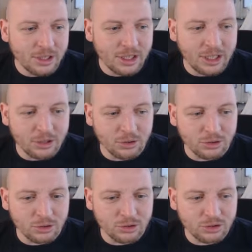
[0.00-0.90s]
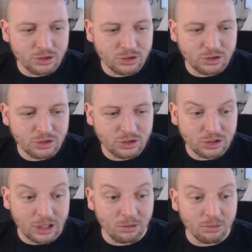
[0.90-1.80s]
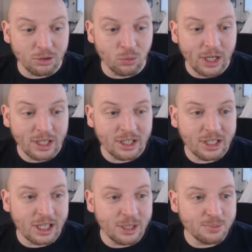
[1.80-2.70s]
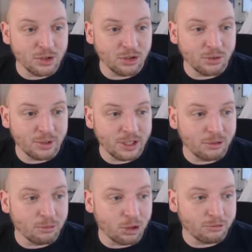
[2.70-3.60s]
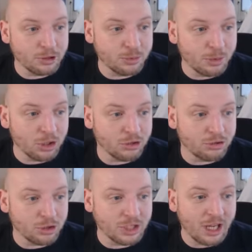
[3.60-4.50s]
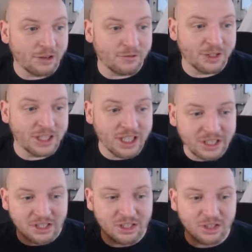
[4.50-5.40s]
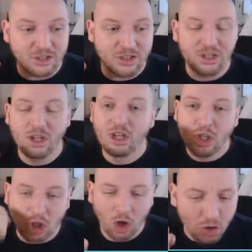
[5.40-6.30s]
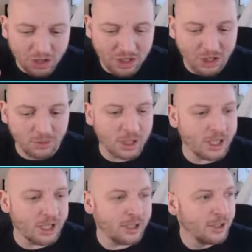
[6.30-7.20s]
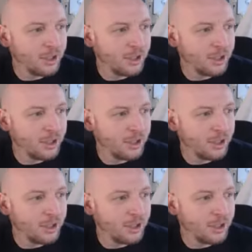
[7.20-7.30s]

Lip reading: He goes down the wing. Keeps on to it. Now Lawrence. Ball across. And Vinicius tucks it away.